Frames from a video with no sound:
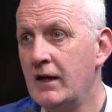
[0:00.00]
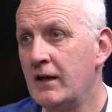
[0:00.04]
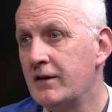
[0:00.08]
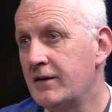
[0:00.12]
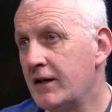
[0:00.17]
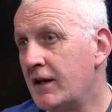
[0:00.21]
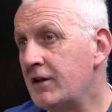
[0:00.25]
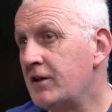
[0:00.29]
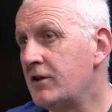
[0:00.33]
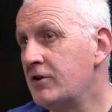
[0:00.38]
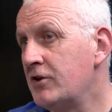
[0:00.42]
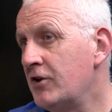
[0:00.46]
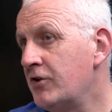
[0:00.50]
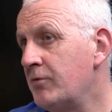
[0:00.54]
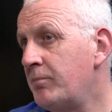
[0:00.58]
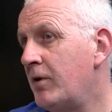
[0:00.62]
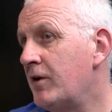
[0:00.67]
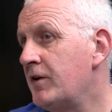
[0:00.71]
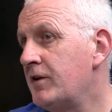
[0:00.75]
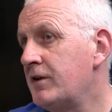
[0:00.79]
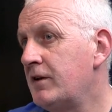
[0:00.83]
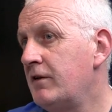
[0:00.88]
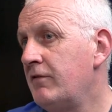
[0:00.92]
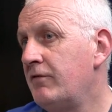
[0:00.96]
That's another
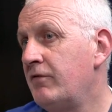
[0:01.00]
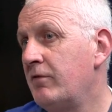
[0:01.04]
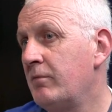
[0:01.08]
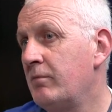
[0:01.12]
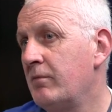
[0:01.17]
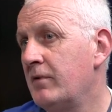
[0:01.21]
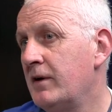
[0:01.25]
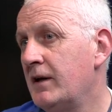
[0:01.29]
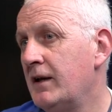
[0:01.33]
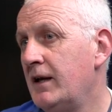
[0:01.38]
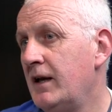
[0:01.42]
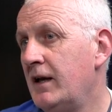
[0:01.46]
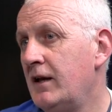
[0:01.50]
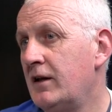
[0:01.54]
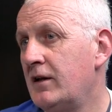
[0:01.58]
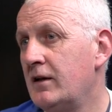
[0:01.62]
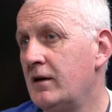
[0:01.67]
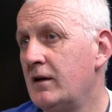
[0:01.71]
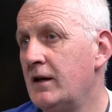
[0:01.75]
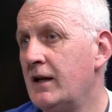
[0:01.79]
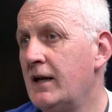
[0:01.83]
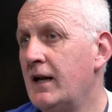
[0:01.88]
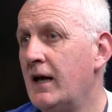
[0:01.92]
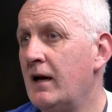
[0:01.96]
positive for me, is
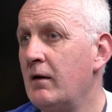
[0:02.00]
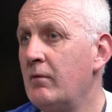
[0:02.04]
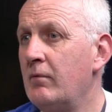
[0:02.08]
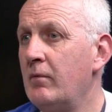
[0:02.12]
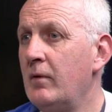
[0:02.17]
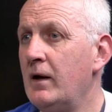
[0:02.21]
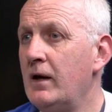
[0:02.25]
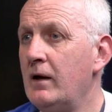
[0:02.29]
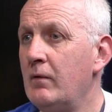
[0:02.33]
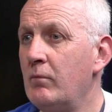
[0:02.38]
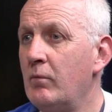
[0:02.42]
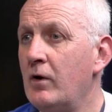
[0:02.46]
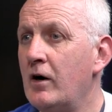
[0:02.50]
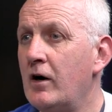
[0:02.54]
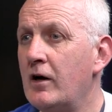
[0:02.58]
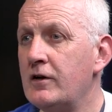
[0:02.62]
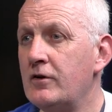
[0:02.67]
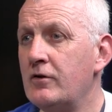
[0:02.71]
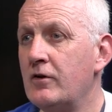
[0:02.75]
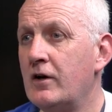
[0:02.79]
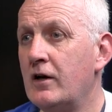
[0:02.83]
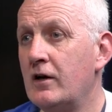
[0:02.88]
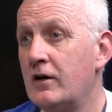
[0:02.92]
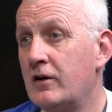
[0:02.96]
that we are
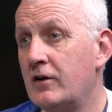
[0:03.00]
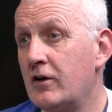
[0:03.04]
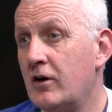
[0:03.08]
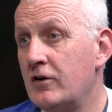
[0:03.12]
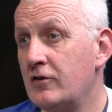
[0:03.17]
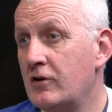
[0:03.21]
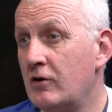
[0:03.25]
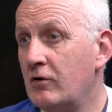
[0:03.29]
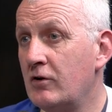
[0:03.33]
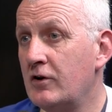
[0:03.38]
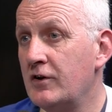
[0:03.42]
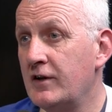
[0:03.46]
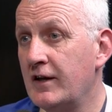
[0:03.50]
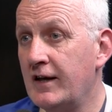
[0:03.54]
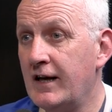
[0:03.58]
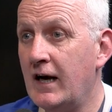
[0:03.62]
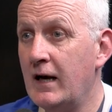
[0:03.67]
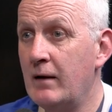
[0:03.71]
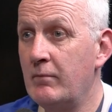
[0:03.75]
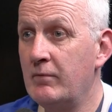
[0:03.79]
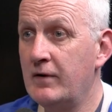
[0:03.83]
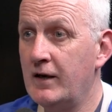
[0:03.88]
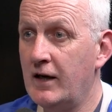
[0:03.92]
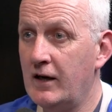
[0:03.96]
starting to look at the
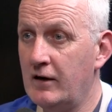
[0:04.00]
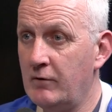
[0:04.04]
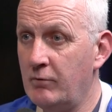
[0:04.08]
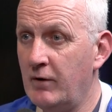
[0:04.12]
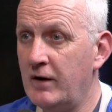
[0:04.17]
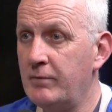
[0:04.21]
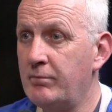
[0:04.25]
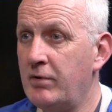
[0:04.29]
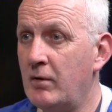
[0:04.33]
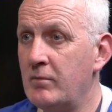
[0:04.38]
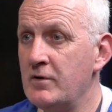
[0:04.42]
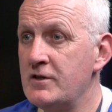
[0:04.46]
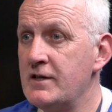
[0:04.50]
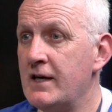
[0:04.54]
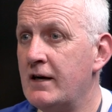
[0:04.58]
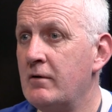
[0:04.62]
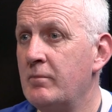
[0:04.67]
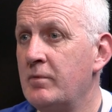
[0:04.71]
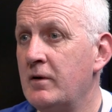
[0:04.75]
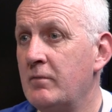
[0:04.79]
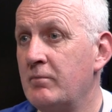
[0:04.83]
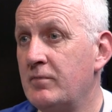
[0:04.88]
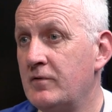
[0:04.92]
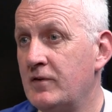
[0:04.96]
games against West Bromwich
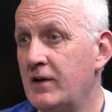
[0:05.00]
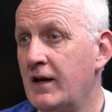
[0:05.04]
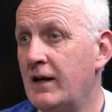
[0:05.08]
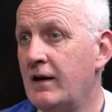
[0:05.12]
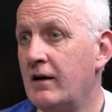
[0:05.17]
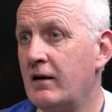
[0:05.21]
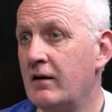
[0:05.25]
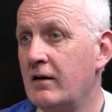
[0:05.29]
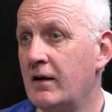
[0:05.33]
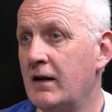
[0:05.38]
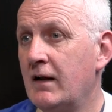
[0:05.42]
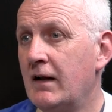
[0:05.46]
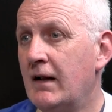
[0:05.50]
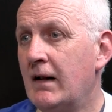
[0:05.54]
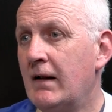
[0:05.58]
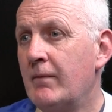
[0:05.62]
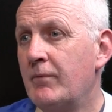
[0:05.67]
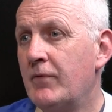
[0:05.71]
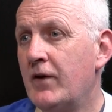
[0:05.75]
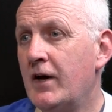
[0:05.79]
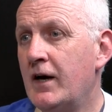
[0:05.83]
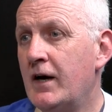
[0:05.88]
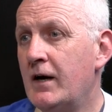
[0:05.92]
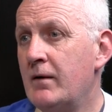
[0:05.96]
Albion particularly,
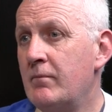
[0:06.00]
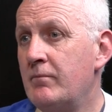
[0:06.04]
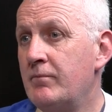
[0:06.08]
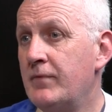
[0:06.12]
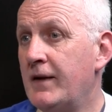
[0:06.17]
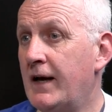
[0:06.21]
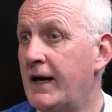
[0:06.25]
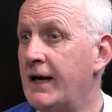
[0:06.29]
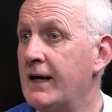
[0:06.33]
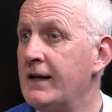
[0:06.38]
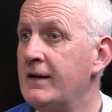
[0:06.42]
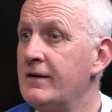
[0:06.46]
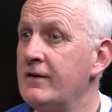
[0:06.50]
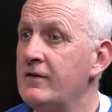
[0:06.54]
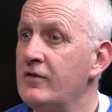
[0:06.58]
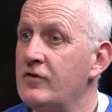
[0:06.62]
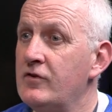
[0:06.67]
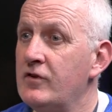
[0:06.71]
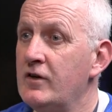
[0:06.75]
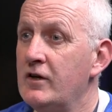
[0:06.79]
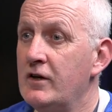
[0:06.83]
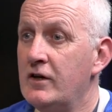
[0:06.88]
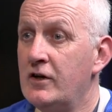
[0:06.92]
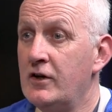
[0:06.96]

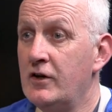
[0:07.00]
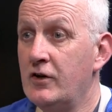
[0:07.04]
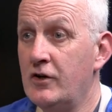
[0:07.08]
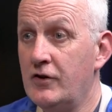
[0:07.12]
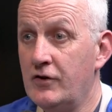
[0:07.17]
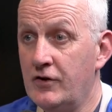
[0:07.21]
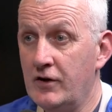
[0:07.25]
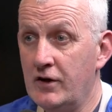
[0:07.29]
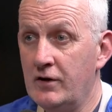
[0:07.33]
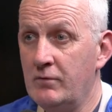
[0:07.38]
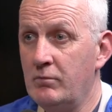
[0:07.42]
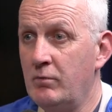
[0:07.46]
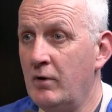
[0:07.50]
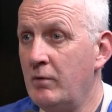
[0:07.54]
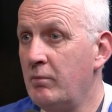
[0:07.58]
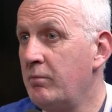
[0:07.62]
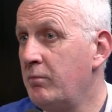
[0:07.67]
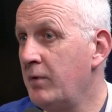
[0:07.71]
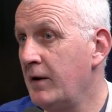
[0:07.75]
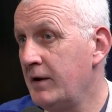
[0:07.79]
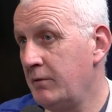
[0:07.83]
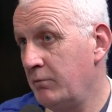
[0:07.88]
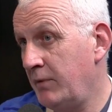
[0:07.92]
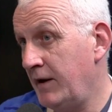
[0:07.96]
and we
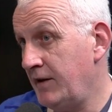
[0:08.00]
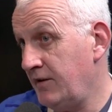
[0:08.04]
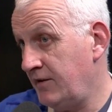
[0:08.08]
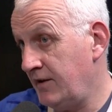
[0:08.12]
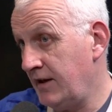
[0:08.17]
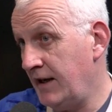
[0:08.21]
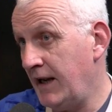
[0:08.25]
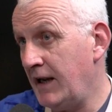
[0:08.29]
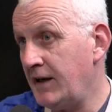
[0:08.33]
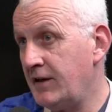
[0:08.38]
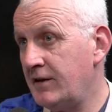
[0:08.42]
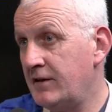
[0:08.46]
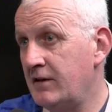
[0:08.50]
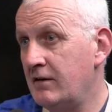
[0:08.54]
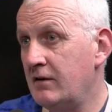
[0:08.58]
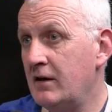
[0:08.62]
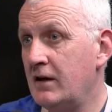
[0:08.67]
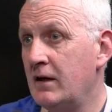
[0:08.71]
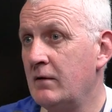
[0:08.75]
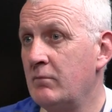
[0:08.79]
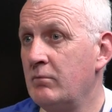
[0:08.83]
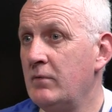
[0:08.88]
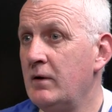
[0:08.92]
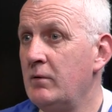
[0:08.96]
went to Leicester,
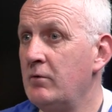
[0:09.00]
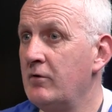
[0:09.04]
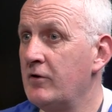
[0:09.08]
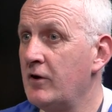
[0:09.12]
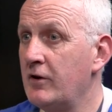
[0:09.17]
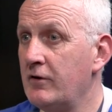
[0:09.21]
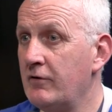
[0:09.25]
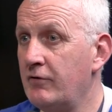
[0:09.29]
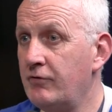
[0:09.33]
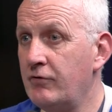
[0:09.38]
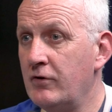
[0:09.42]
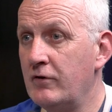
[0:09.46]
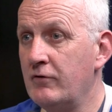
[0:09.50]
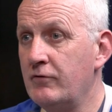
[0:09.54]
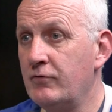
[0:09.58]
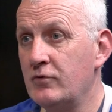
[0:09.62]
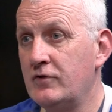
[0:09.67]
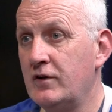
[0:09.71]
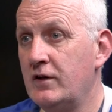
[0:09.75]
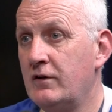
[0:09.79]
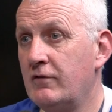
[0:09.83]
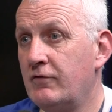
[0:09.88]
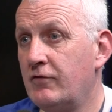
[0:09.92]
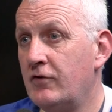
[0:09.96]
and we were on the front
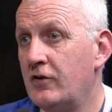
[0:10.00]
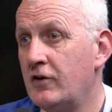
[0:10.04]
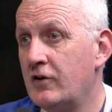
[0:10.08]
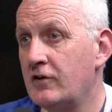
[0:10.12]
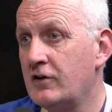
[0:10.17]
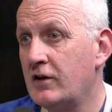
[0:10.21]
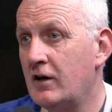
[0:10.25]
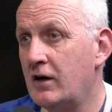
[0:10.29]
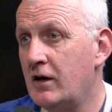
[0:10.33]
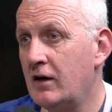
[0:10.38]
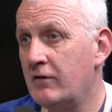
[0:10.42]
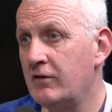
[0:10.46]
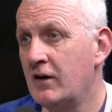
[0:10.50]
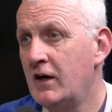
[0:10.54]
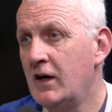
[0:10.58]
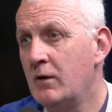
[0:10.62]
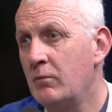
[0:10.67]
foot in the first half.